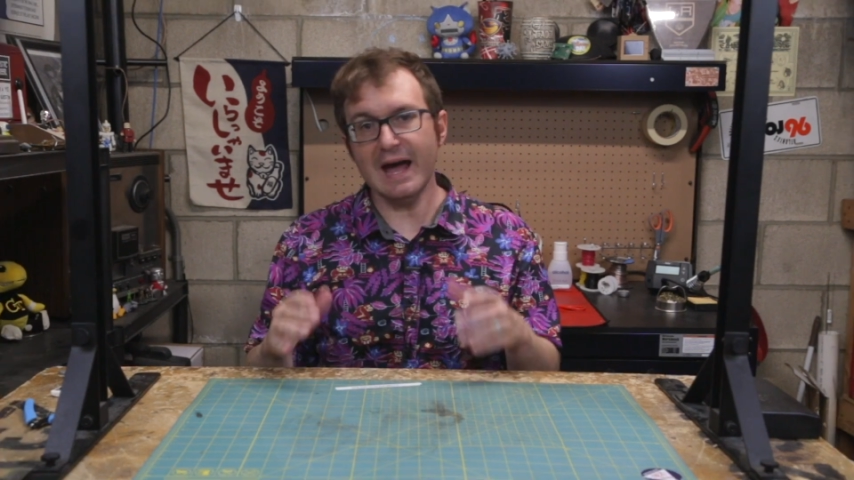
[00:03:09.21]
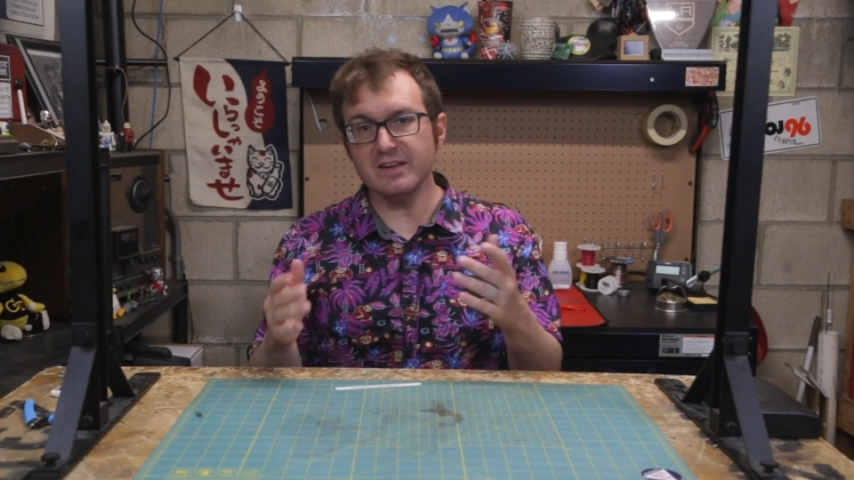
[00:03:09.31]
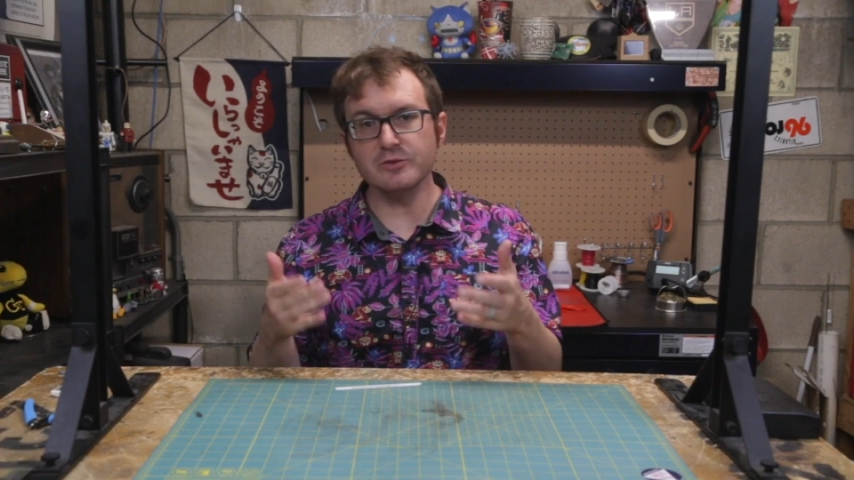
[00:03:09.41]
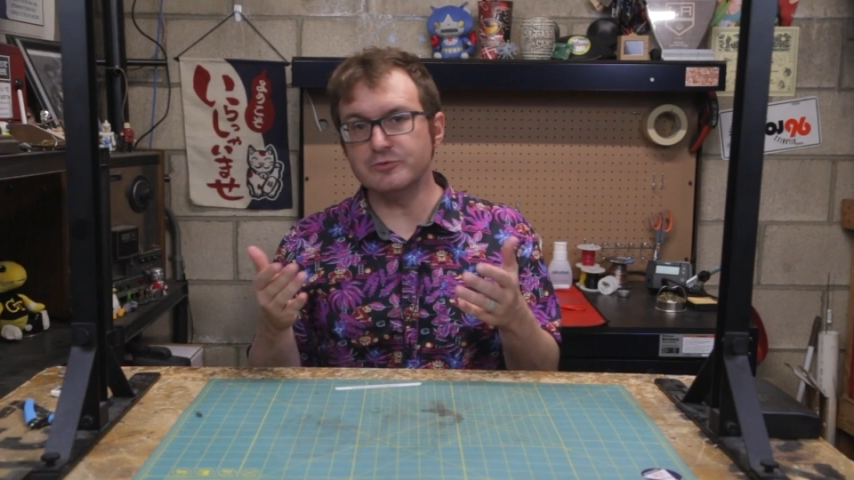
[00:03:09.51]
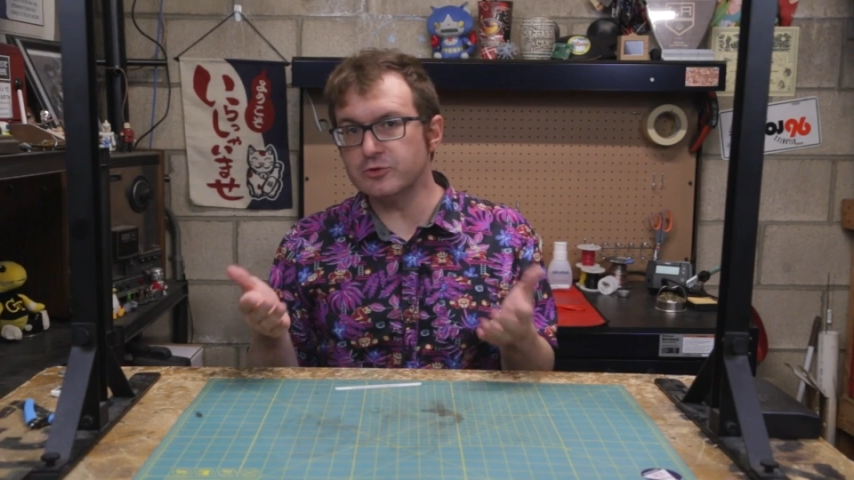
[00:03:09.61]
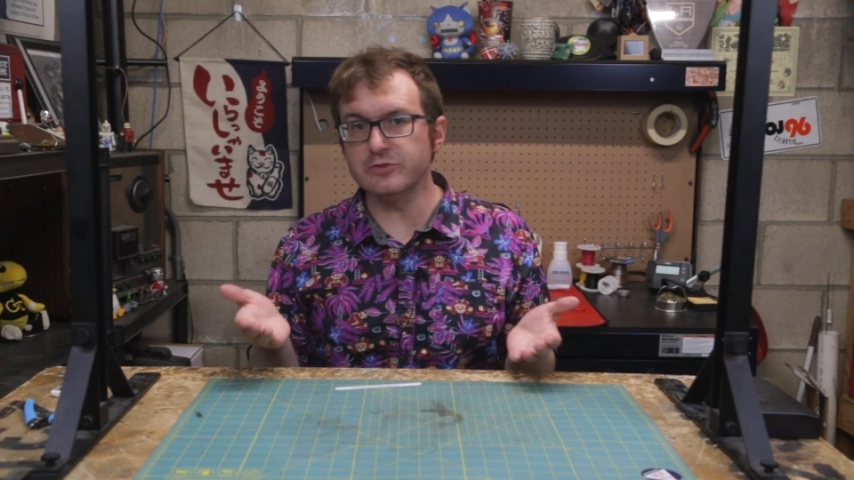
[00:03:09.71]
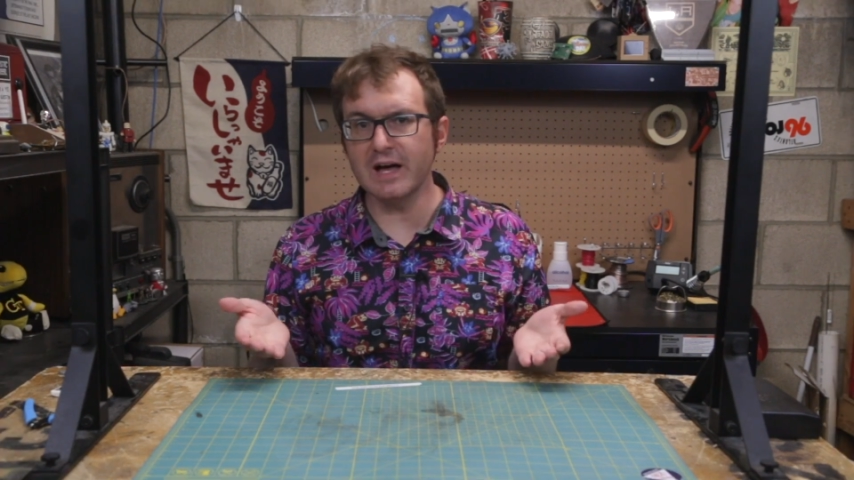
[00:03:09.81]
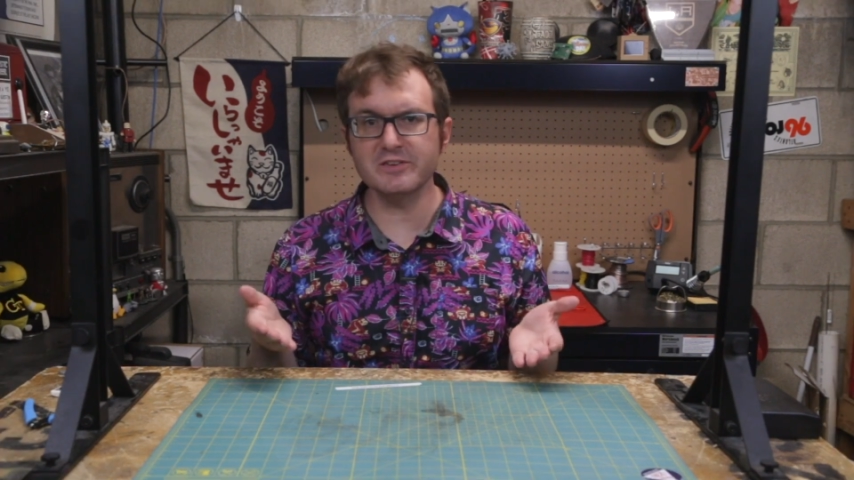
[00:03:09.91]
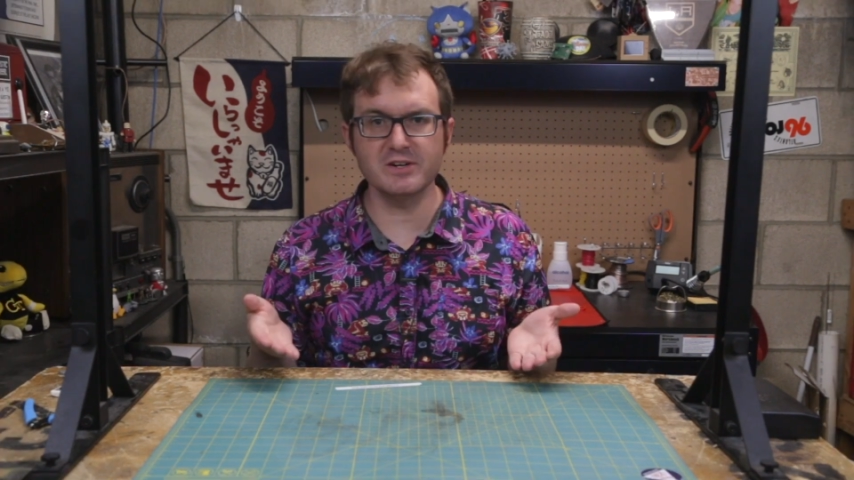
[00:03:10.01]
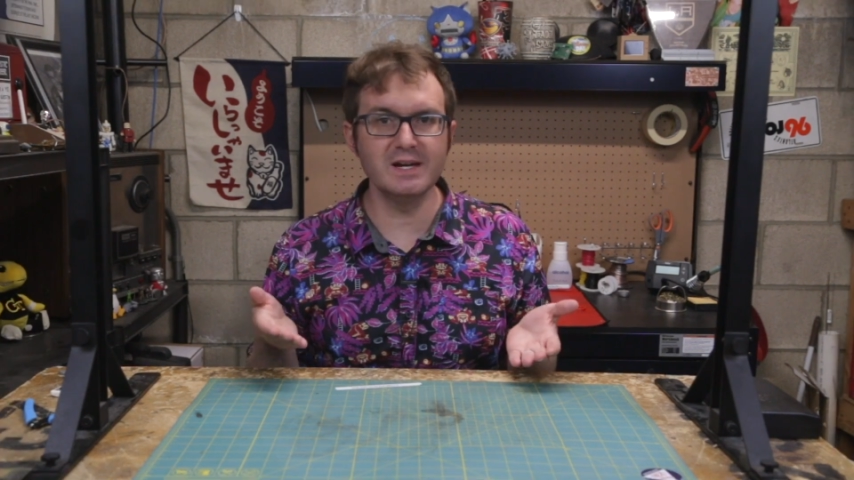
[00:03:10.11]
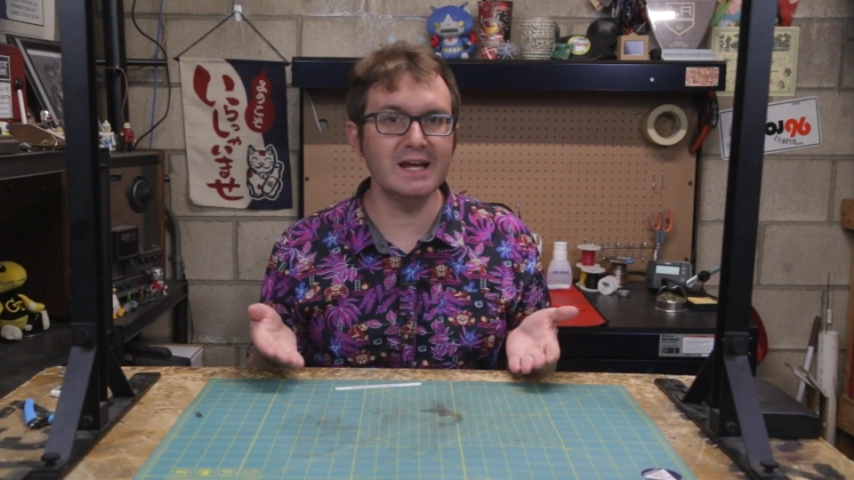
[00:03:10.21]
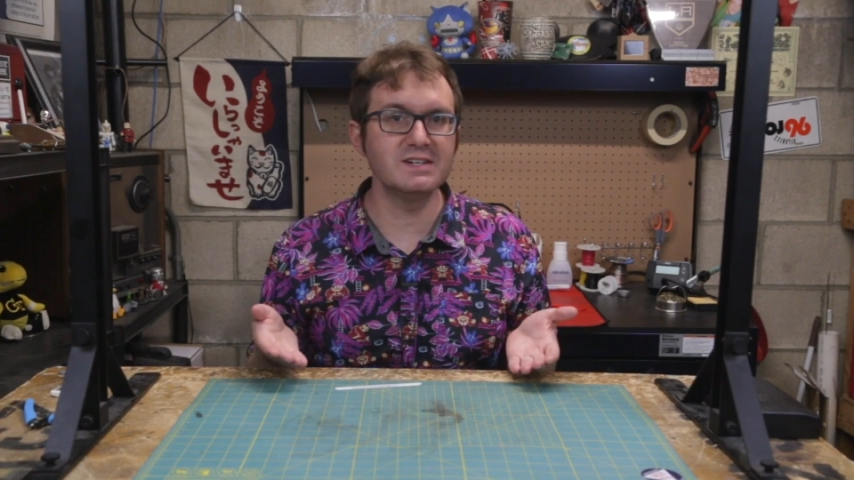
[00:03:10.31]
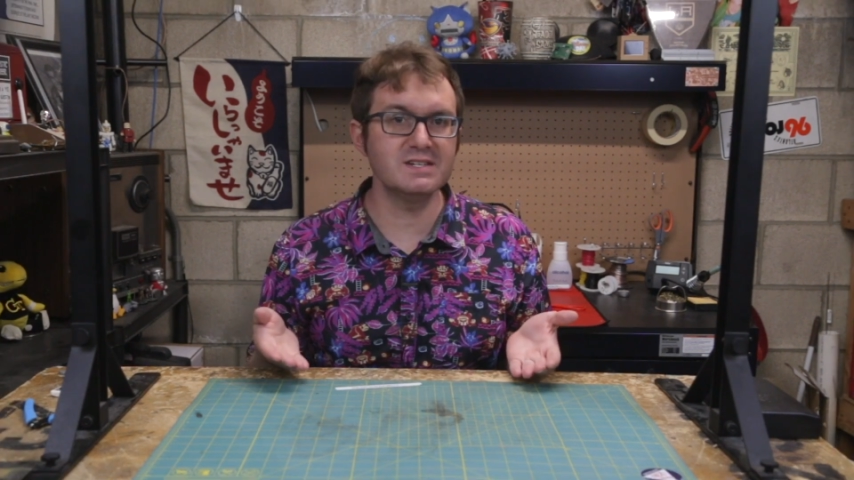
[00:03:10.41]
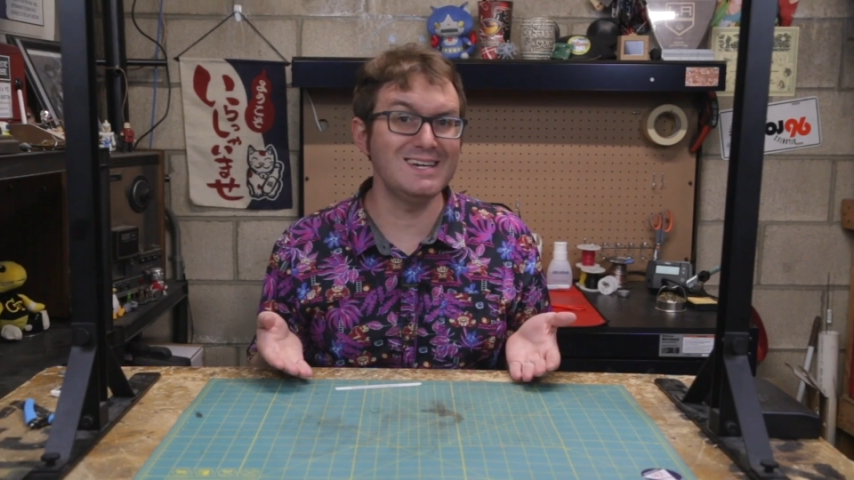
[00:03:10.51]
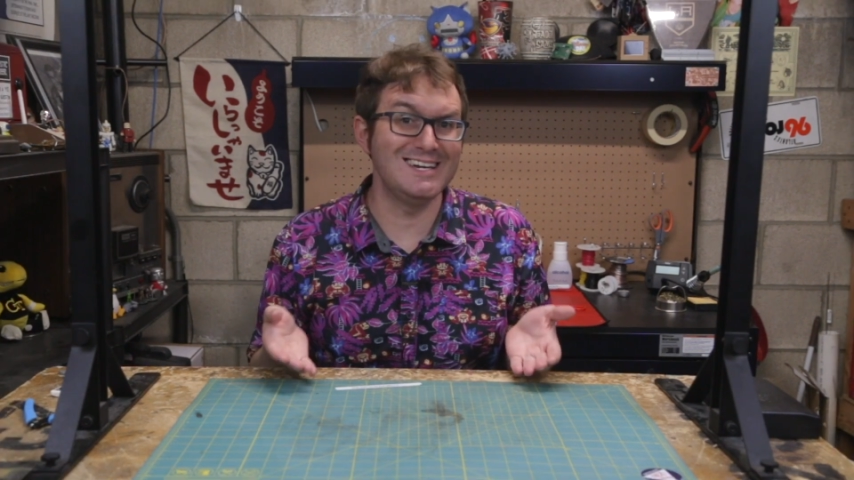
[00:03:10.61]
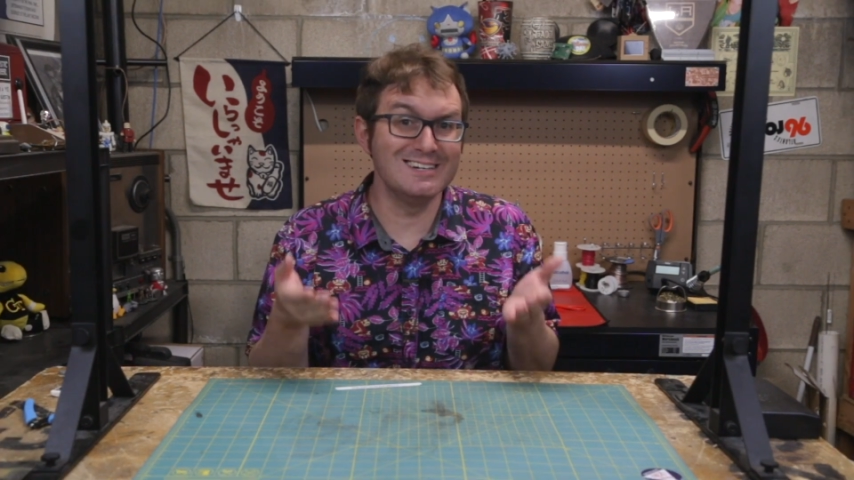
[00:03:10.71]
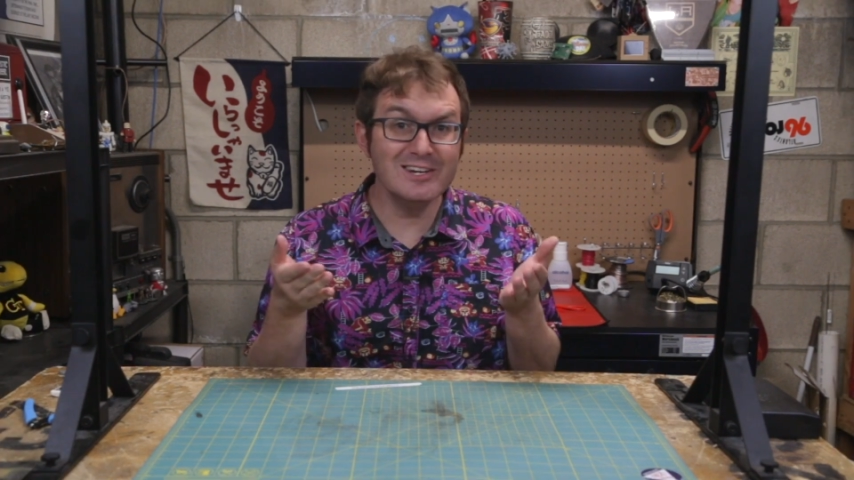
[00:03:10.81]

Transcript: As of two thousand eighteen,